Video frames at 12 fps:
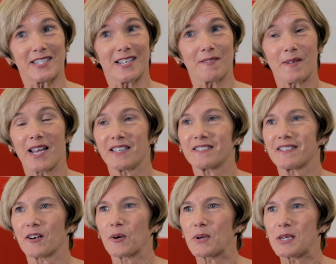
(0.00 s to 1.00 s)
him. And
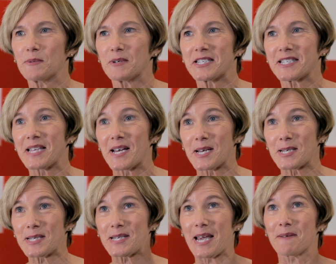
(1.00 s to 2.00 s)
so he was the
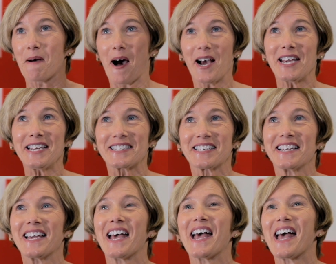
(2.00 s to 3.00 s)
same height,
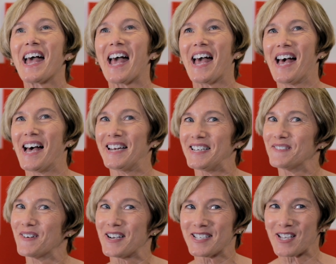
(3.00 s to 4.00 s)
and he
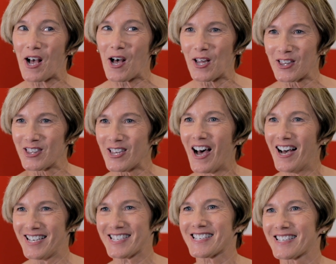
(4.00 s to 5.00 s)
was a
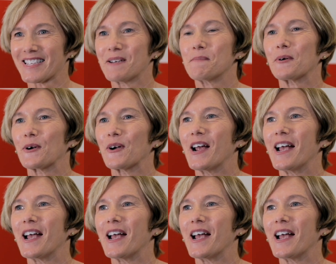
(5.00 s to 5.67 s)
lot slimmer,